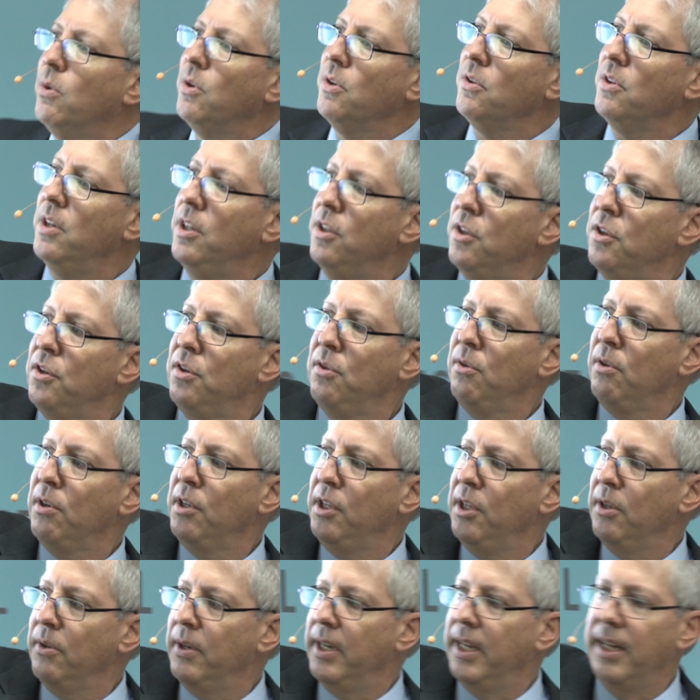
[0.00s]
will insure
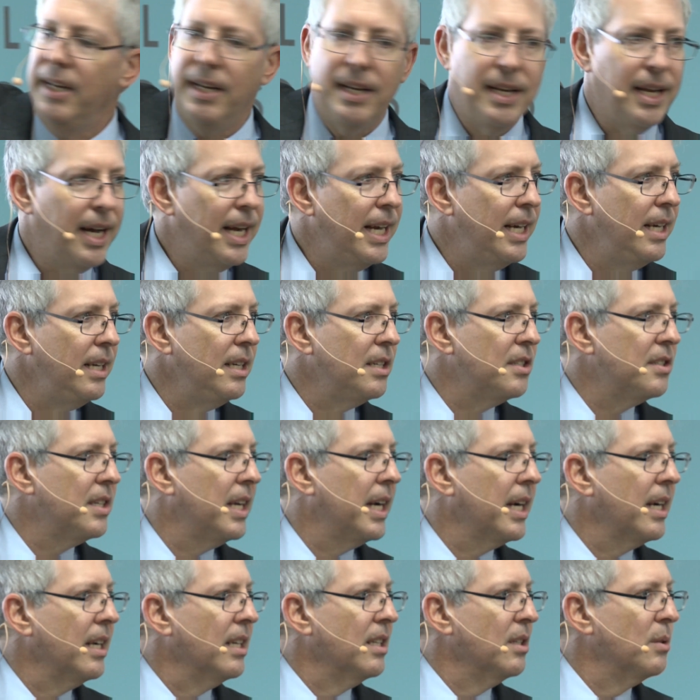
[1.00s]
you in 90
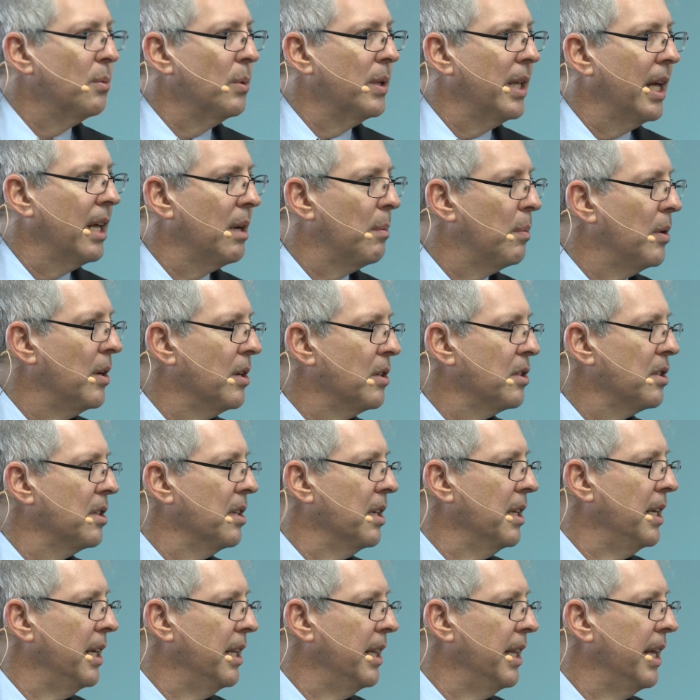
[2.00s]
seconds without a
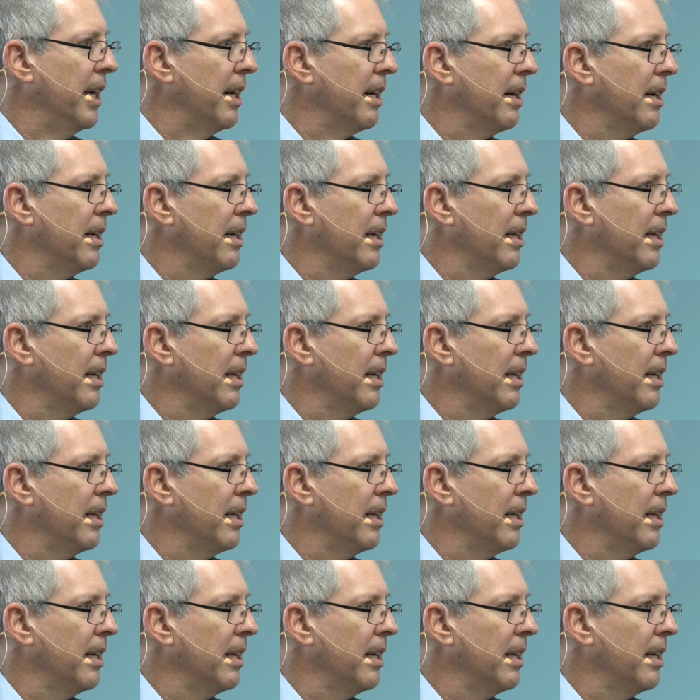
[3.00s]
person in there.